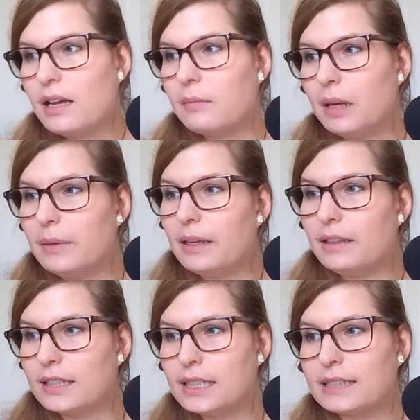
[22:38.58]
Maybe
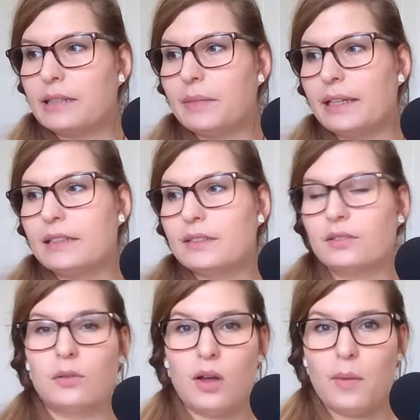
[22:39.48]
the system is
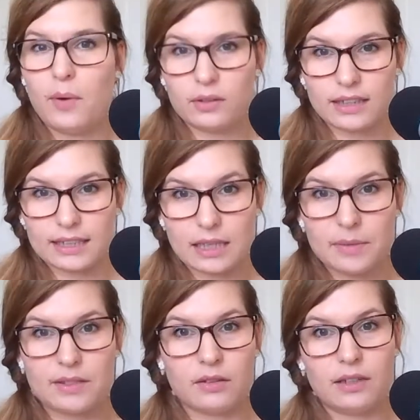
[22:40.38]
a podcast
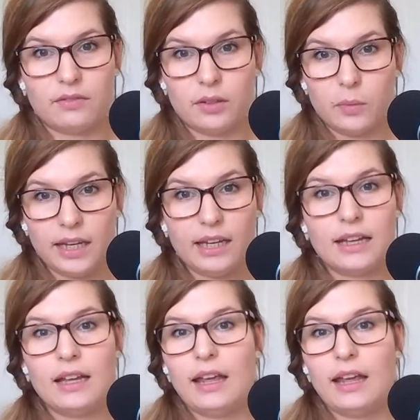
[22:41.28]
episode every week,